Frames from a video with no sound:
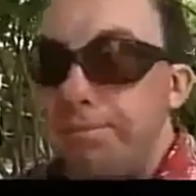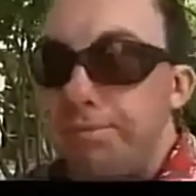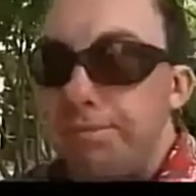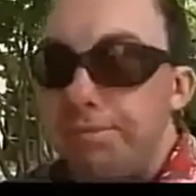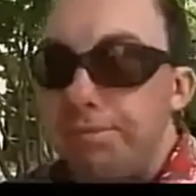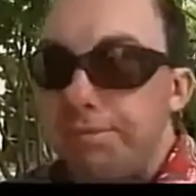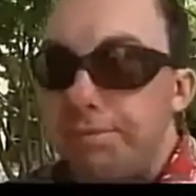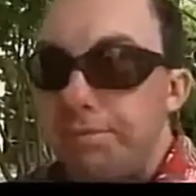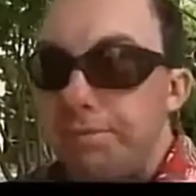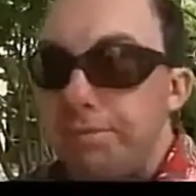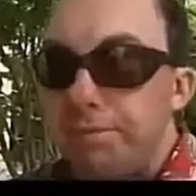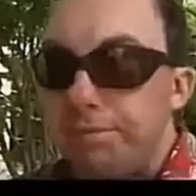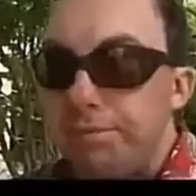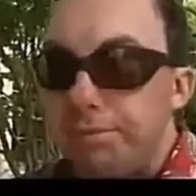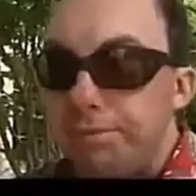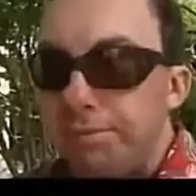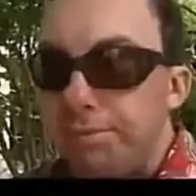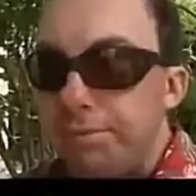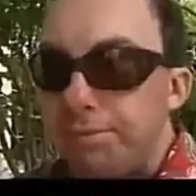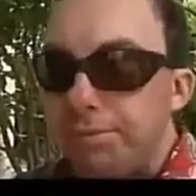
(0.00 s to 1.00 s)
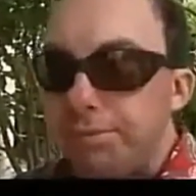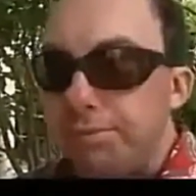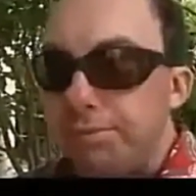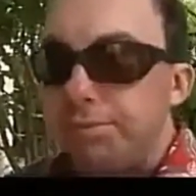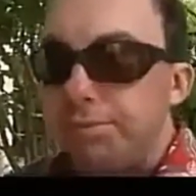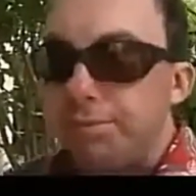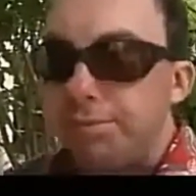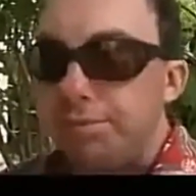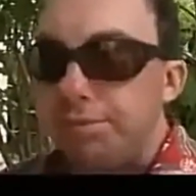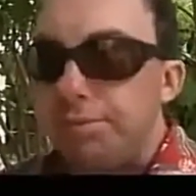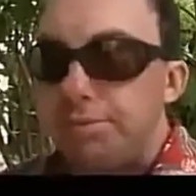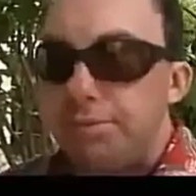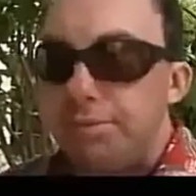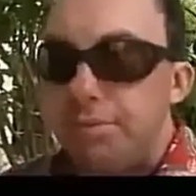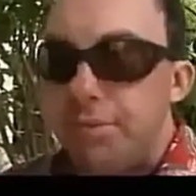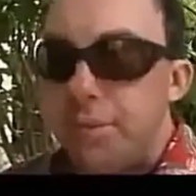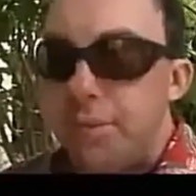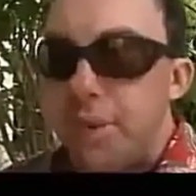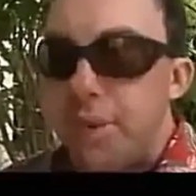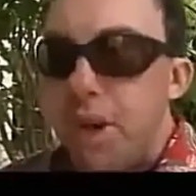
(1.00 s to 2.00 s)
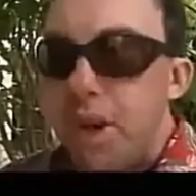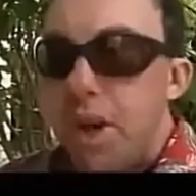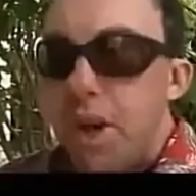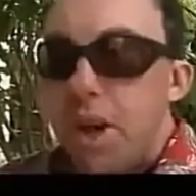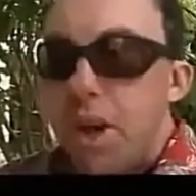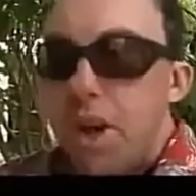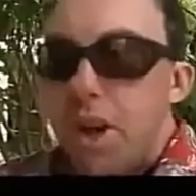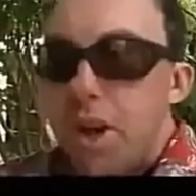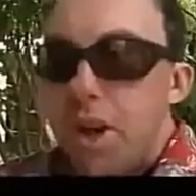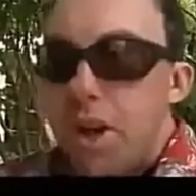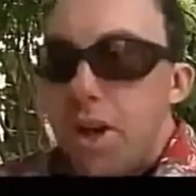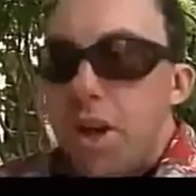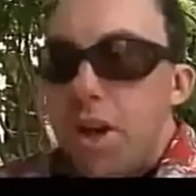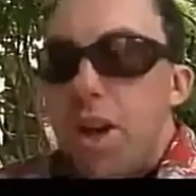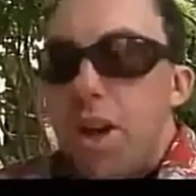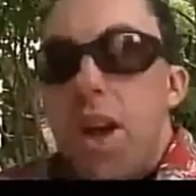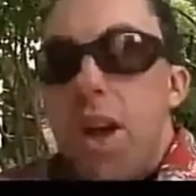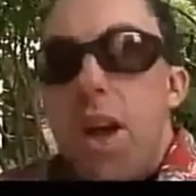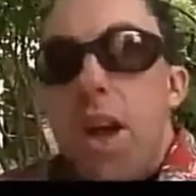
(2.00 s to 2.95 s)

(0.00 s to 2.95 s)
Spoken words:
[no speech]